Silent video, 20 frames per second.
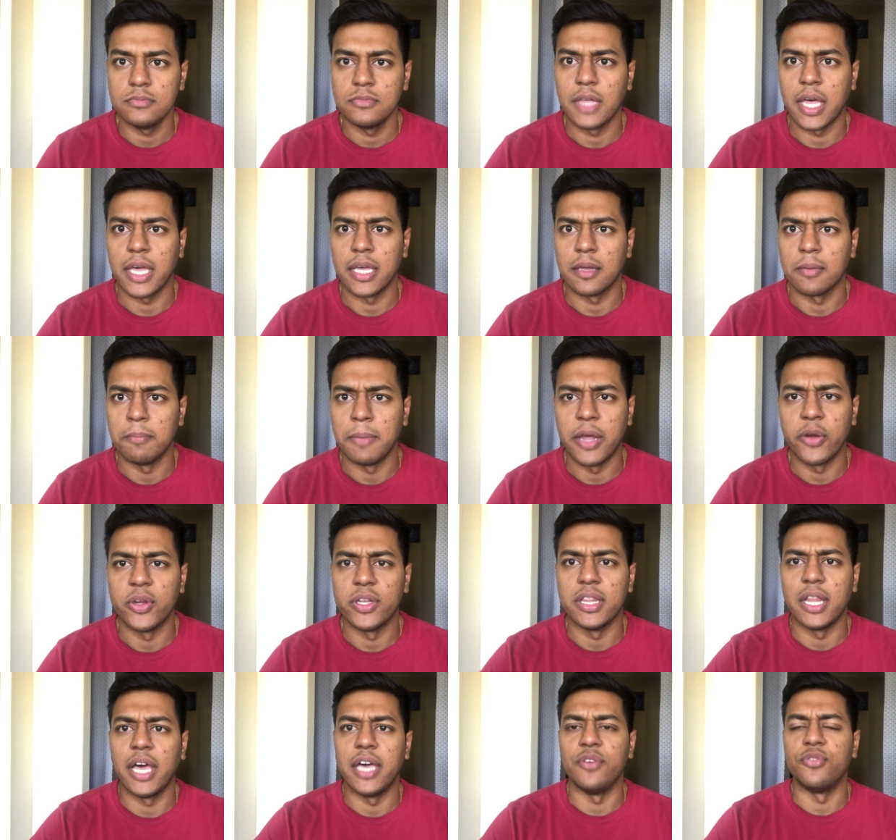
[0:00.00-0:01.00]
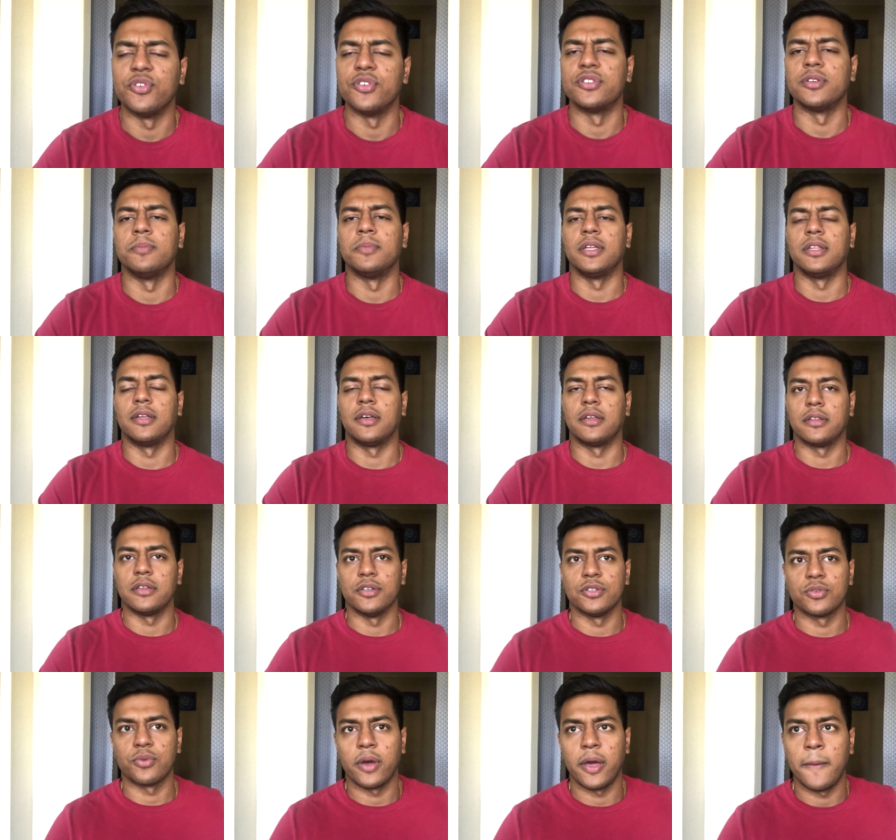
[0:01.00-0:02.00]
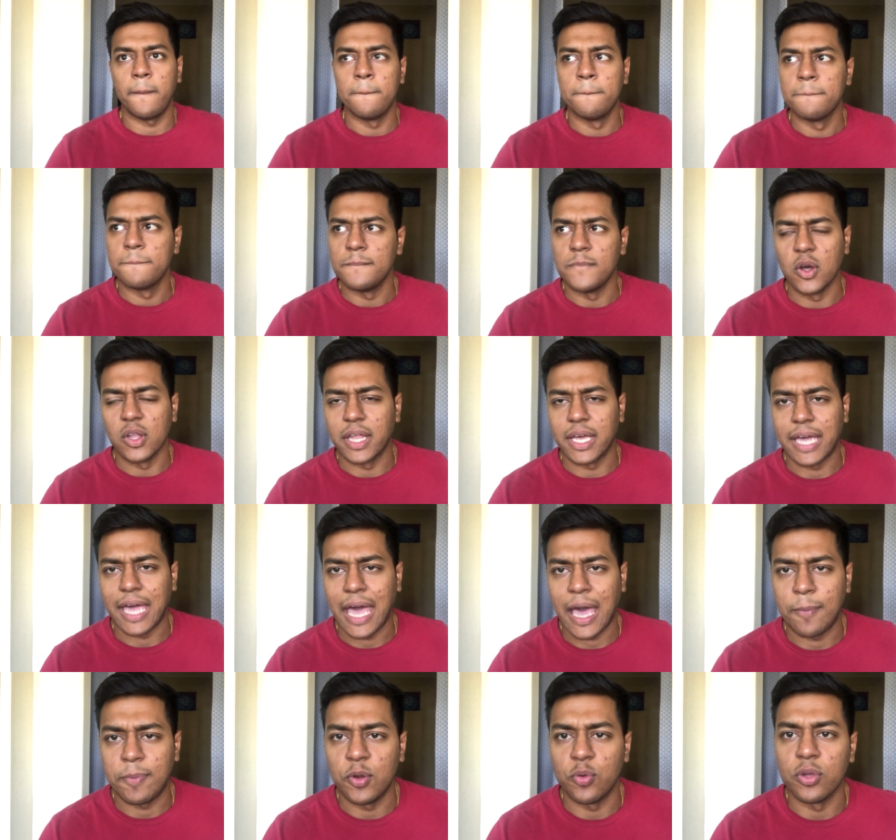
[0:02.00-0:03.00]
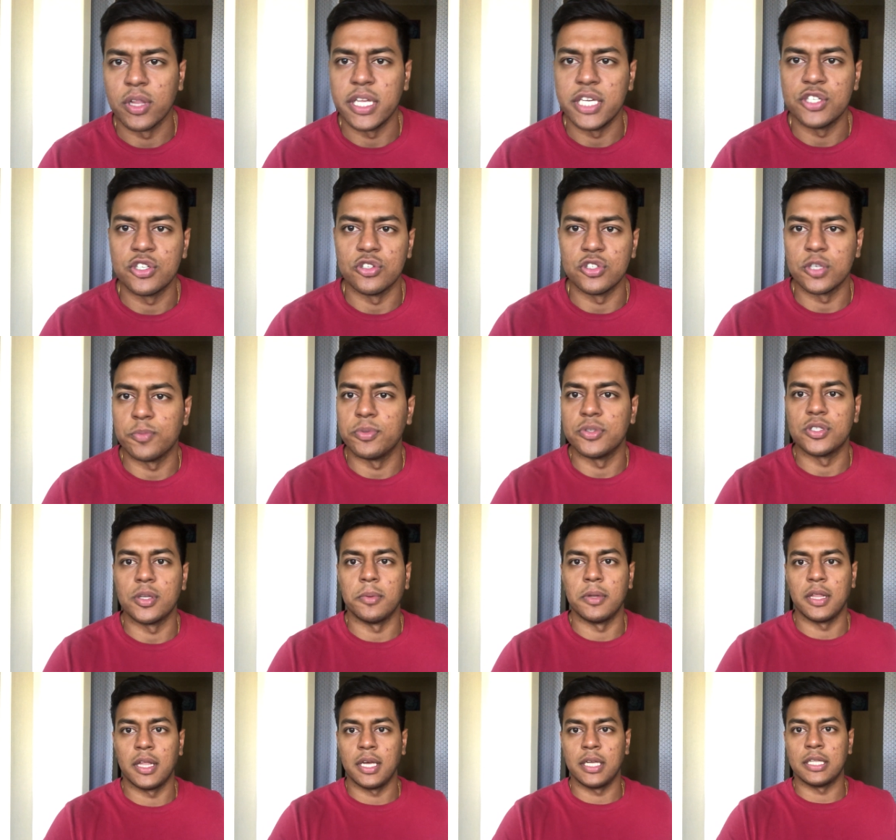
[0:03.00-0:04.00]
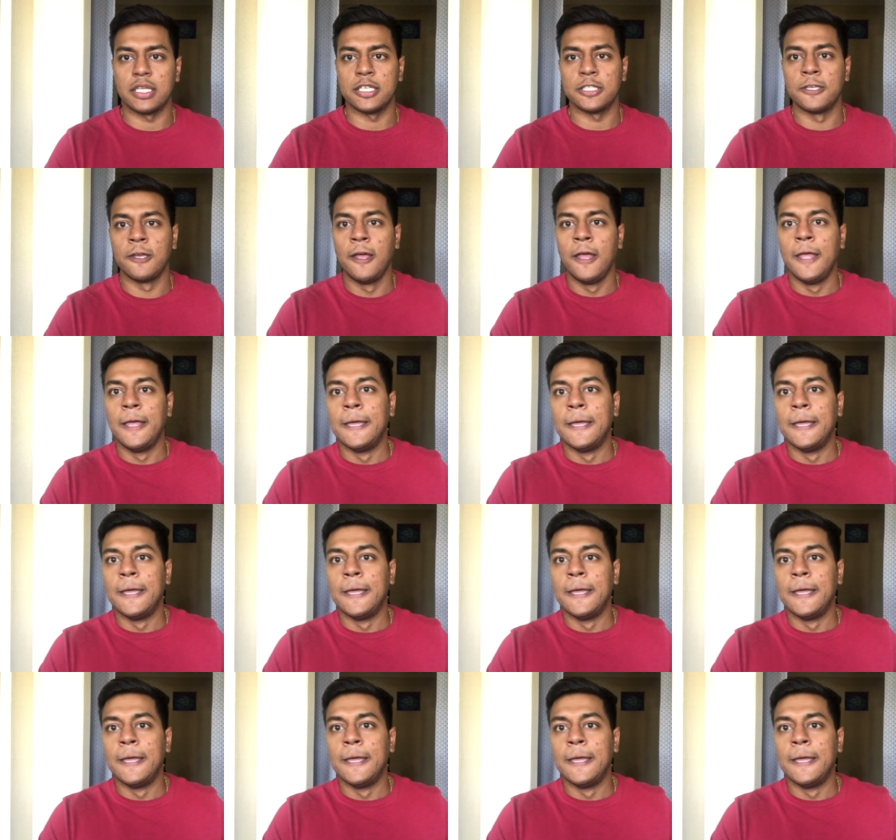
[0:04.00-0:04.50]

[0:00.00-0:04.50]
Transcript: like married life or something like this, right? Or like a happy relationship or something like this.